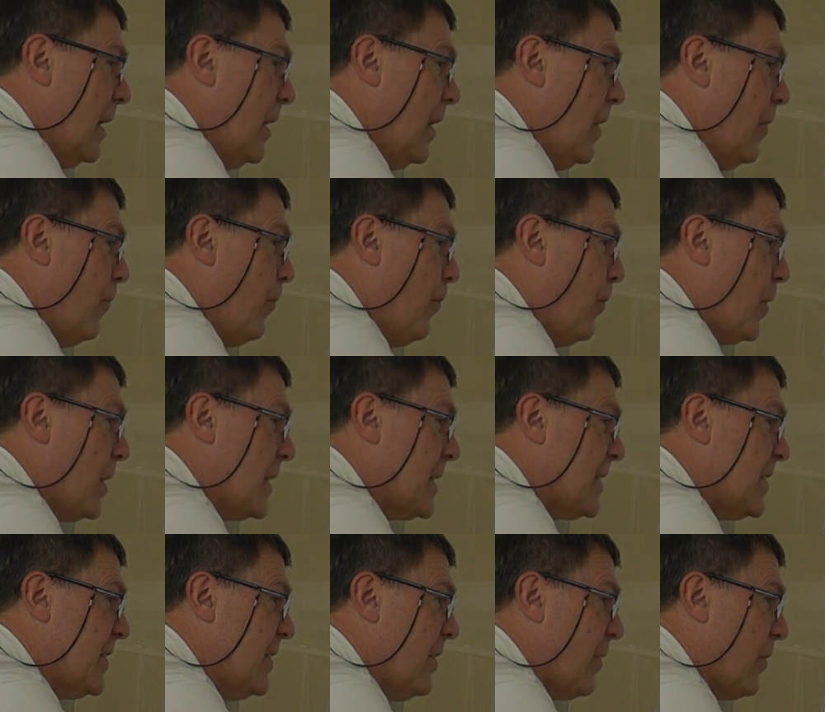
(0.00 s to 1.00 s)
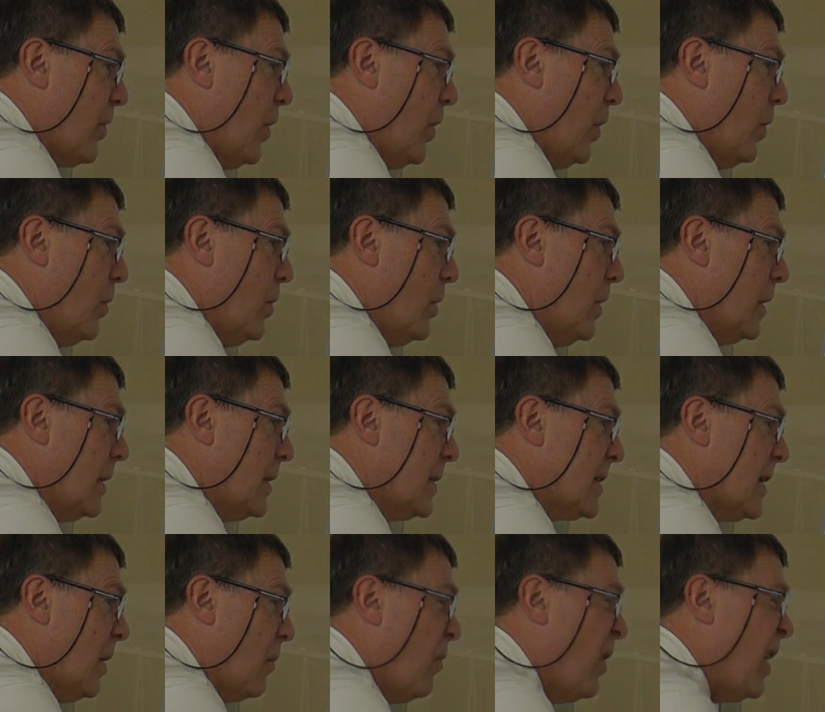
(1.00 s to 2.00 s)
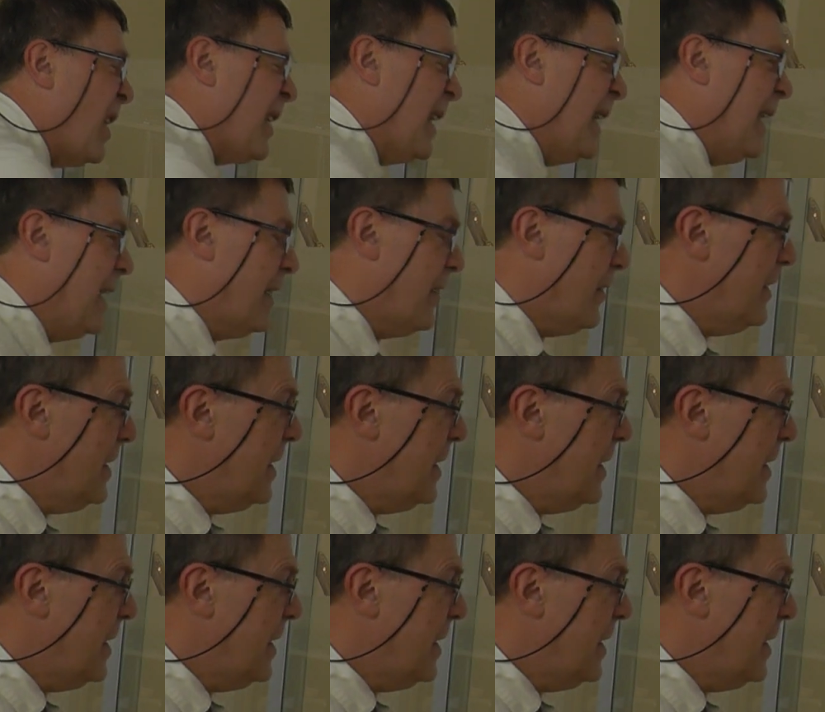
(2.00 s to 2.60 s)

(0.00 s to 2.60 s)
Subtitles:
a first zero somewhere here.